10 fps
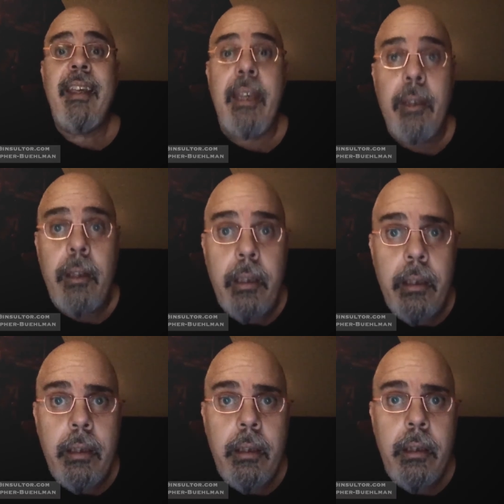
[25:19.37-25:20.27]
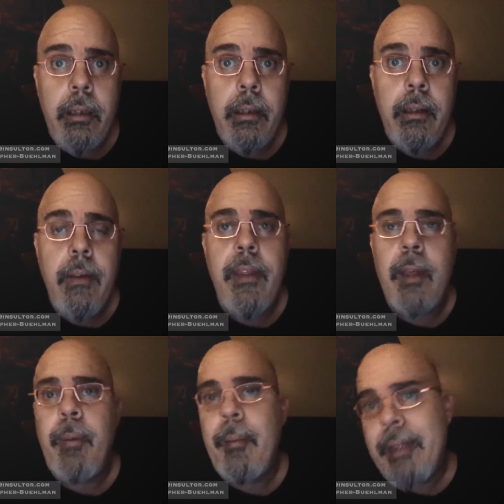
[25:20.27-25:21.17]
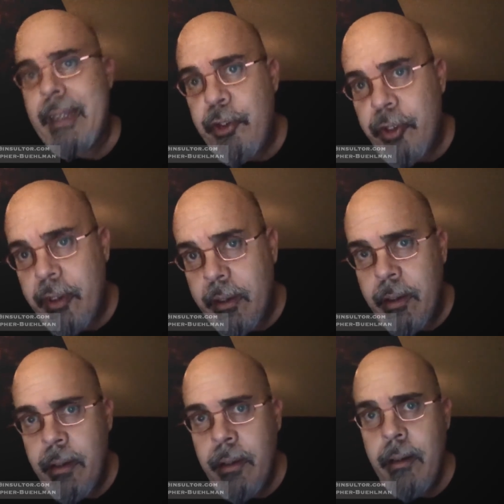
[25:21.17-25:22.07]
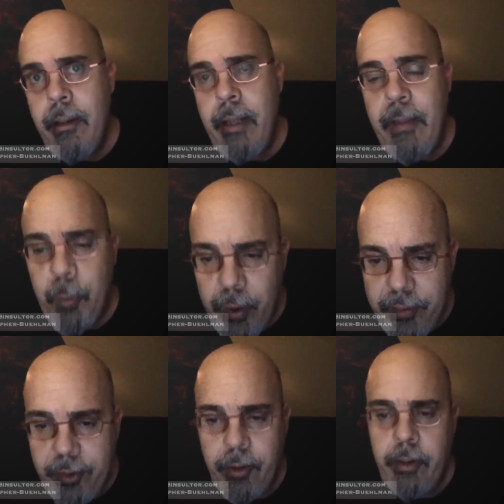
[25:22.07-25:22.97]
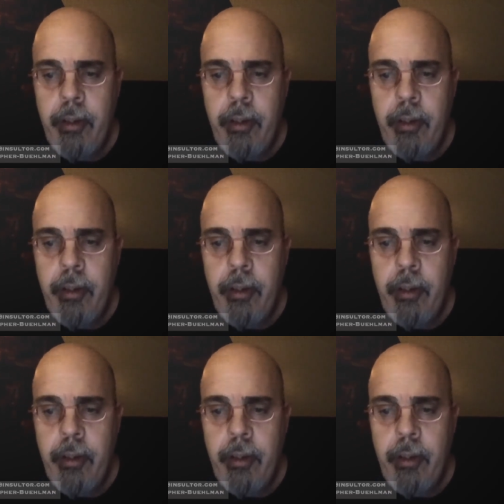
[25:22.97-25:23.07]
Kill the abomination in the river,